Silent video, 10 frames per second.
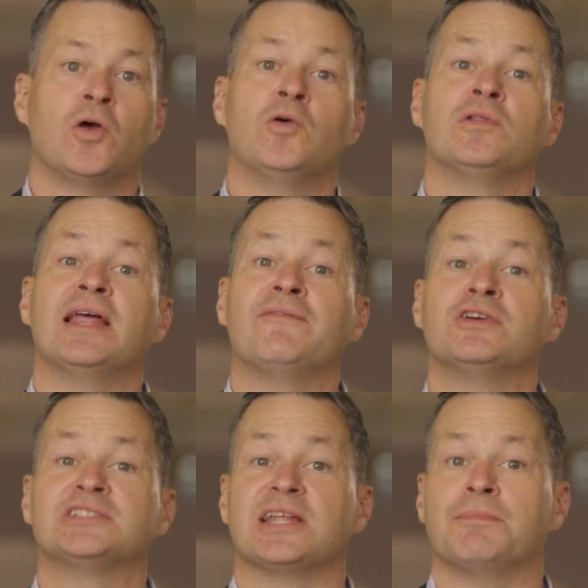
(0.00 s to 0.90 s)
who
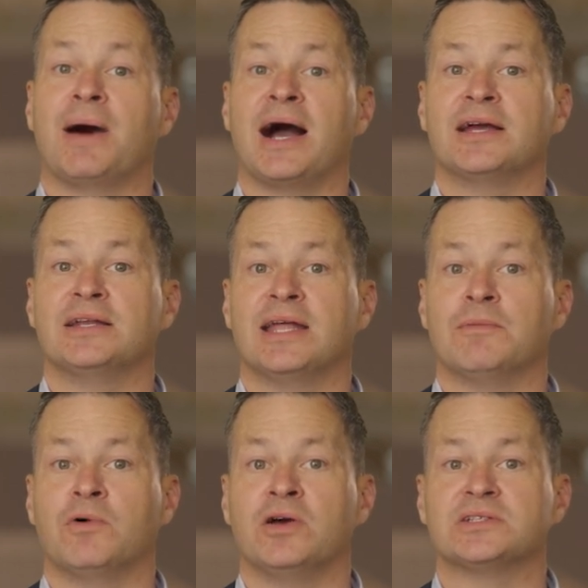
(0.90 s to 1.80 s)
leverage their market
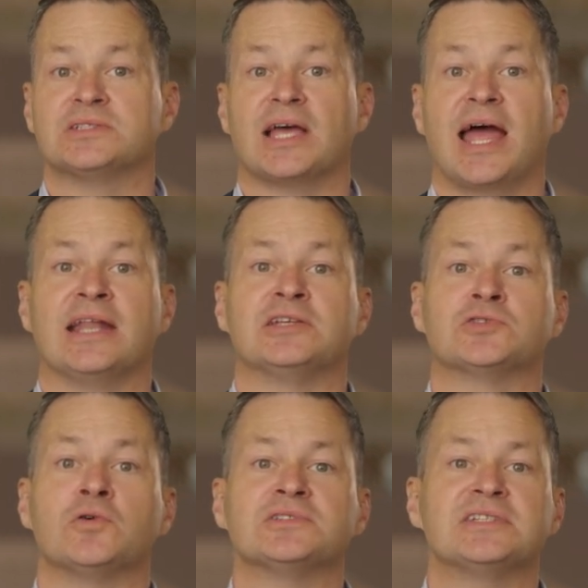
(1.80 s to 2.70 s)
networks and
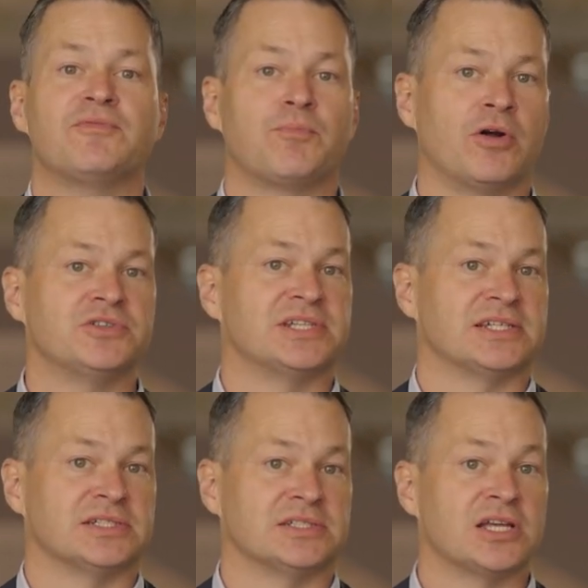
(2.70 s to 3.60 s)
exhaustive
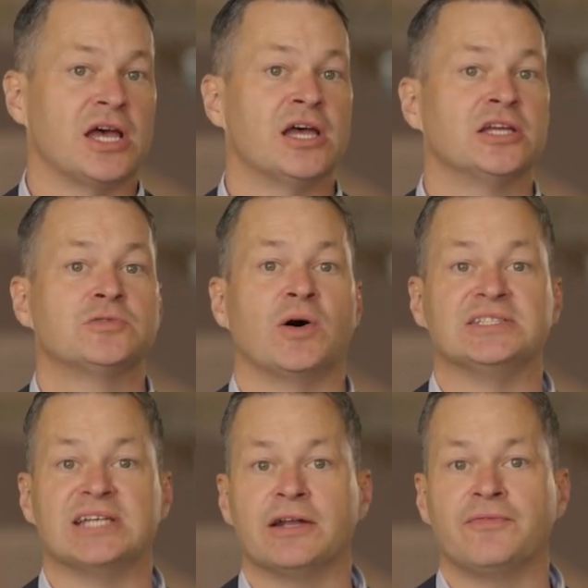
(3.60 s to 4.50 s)
processes to
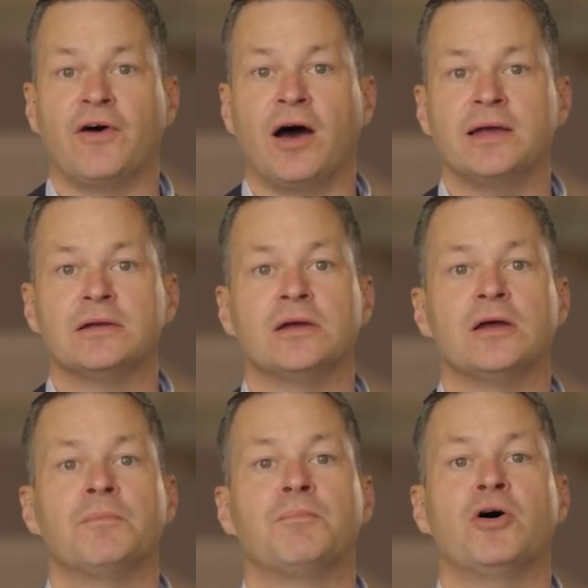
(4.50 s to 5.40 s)
identify,
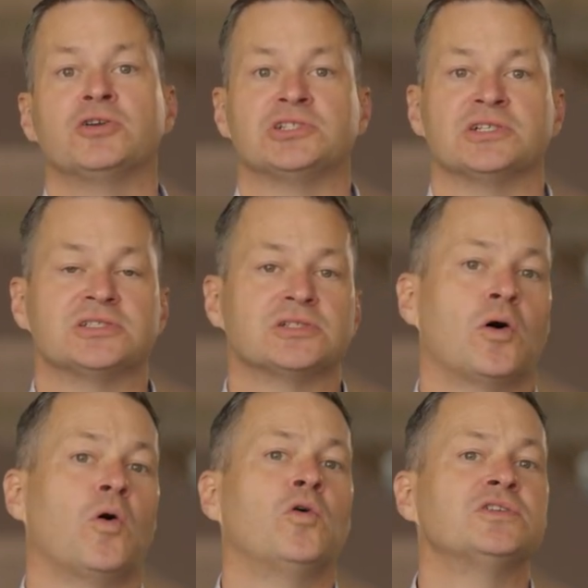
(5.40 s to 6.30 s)
purchase,
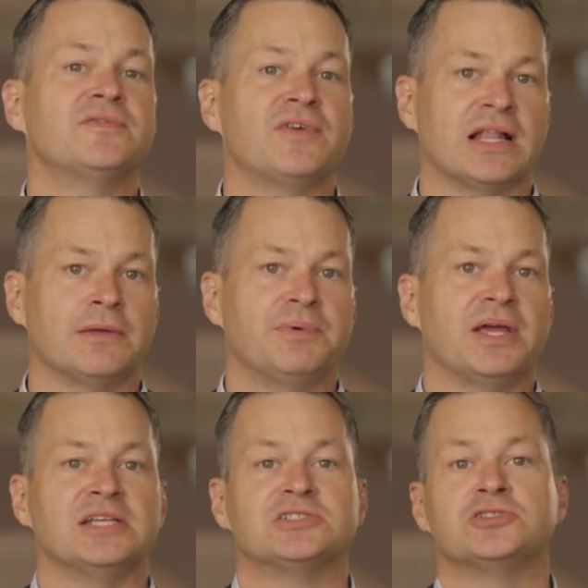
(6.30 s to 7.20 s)
or develop
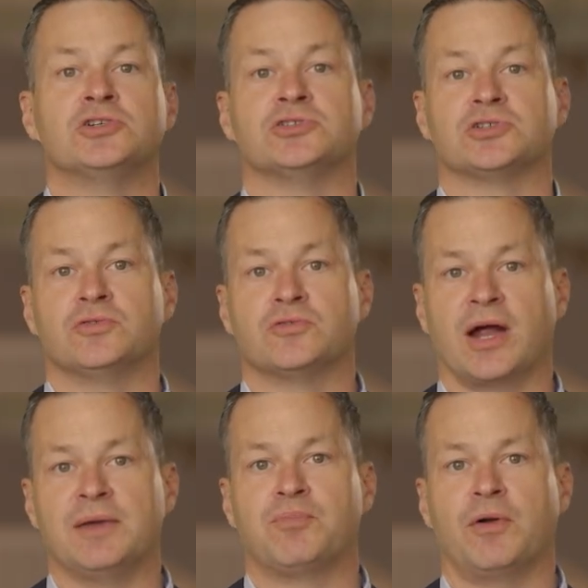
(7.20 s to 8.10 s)

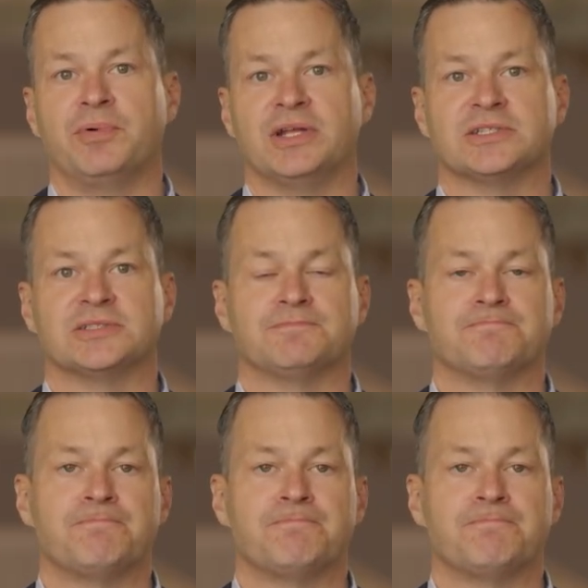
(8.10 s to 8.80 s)
institutional-grade properties.